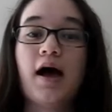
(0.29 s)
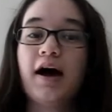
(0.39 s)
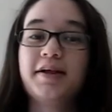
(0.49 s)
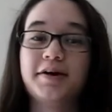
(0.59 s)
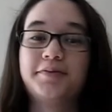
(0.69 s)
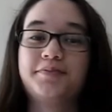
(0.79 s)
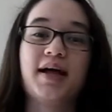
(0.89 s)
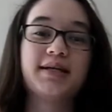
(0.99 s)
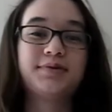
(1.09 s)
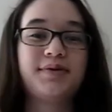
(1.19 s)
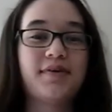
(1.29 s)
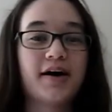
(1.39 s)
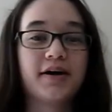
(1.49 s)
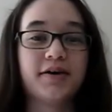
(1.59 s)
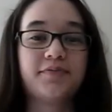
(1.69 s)
Hello, it's me
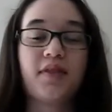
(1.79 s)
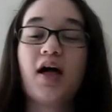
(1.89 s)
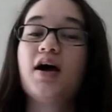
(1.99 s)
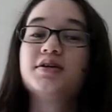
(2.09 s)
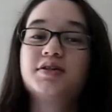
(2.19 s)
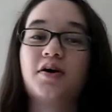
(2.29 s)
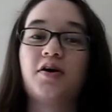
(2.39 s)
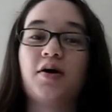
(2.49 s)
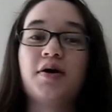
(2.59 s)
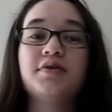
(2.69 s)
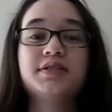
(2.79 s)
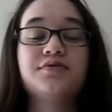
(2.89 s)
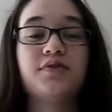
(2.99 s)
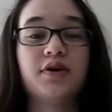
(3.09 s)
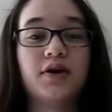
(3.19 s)
Valerie. So in my
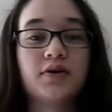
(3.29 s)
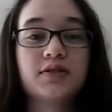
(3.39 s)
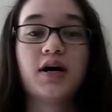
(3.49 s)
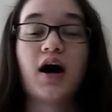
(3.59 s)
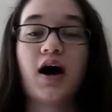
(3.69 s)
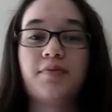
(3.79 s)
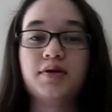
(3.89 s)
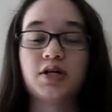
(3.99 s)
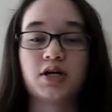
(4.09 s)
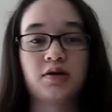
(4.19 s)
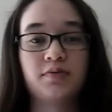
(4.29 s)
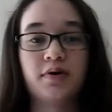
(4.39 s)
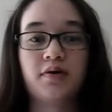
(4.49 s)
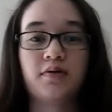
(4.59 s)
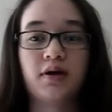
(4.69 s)
recent videos, I've been talking
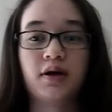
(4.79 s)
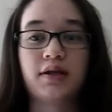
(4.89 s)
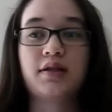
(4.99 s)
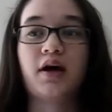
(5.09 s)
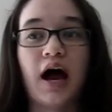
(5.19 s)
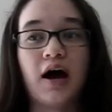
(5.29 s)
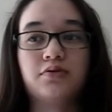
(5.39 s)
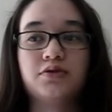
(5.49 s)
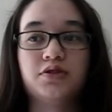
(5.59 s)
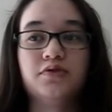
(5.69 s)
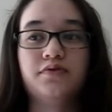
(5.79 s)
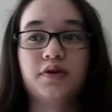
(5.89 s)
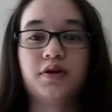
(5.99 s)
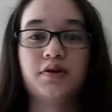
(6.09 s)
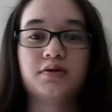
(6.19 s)
about like the how-to
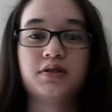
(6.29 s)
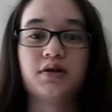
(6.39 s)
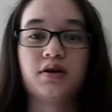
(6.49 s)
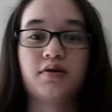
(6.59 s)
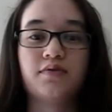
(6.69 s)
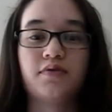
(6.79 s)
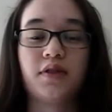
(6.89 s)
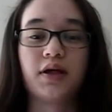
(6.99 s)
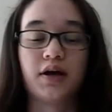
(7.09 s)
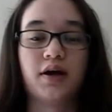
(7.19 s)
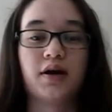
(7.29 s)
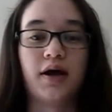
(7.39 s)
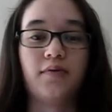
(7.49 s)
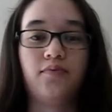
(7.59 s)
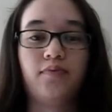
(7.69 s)
videos for the
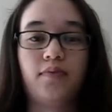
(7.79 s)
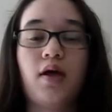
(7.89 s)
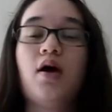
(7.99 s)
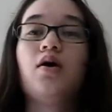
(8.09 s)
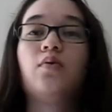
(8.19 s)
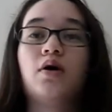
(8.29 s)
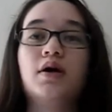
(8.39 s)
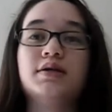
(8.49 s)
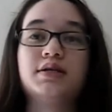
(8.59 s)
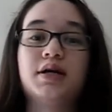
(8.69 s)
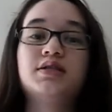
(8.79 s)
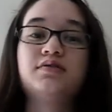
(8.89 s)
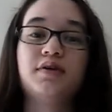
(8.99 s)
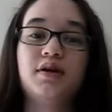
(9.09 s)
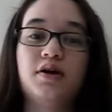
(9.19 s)
clarinet. Well, in today's
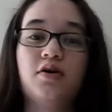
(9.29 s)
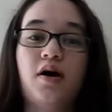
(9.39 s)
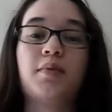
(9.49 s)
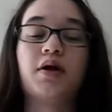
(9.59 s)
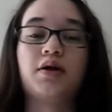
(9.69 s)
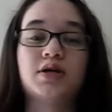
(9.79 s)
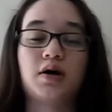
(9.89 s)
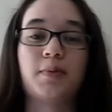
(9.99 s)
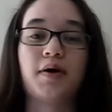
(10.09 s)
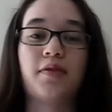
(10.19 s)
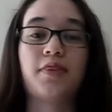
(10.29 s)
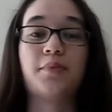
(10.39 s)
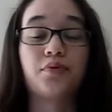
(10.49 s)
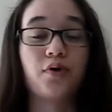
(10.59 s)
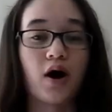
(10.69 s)
video, I'm going to talk about the
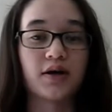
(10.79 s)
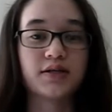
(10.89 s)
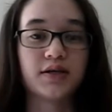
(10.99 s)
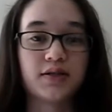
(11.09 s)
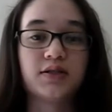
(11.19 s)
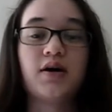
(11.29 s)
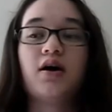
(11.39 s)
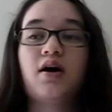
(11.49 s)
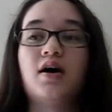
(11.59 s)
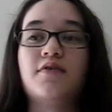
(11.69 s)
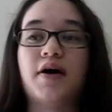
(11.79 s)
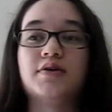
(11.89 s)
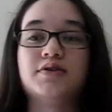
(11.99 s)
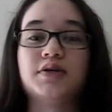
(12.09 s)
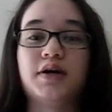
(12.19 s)
process of how
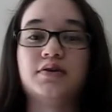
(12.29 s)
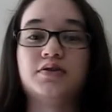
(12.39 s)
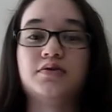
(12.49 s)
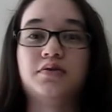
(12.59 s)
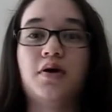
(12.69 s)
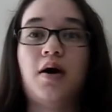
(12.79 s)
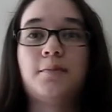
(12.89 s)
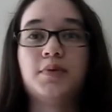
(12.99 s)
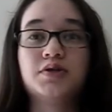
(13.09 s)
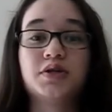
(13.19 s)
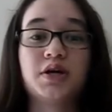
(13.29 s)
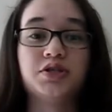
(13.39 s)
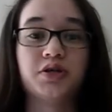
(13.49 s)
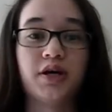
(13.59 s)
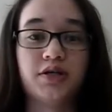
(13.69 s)
to get into music
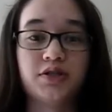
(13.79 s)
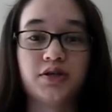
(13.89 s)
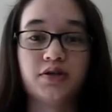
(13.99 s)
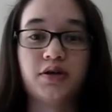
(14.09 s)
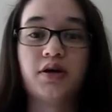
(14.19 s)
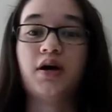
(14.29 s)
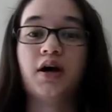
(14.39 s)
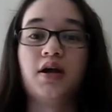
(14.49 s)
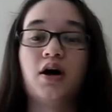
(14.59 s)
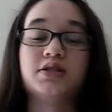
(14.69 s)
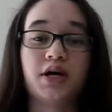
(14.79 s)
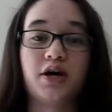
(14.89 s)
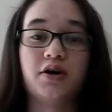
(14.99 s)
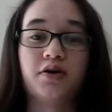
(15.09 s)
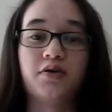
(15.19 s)
education in
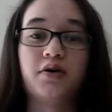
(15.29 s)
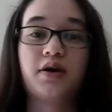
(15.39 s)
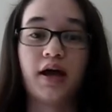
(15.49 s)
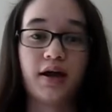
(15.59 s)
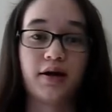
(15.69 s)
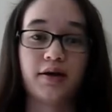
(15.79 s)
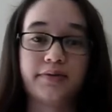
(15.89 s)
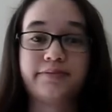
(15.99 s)
Ontario, Canada.